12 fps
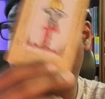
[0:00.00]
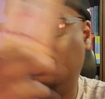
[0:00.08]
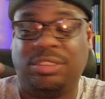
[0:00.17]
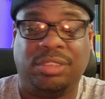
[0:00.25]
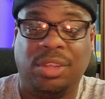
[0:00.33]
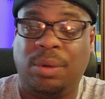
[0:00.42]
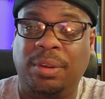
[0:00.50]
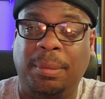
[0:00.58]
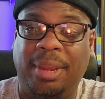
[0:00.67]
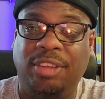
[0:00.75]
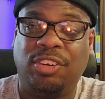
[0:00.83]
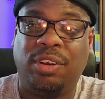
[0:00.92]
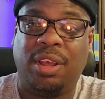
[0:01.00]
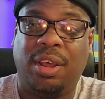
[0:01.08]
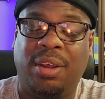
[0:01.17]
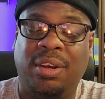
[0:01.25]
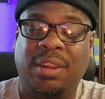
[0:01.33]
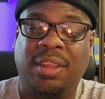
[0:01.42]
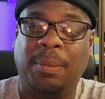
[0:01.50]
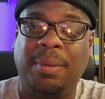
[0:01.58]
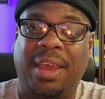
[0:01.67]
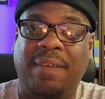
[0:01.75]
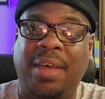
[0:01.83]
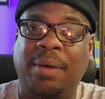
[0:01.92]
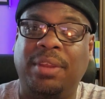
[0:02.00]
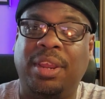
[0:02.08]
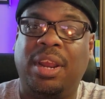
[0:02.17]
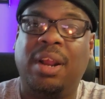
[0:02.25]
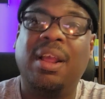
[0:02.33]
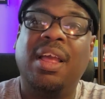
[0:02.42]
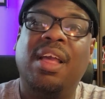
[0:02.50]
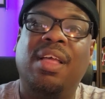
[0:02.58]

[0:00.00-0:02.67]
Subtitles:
It's the only major arcana that we have out here.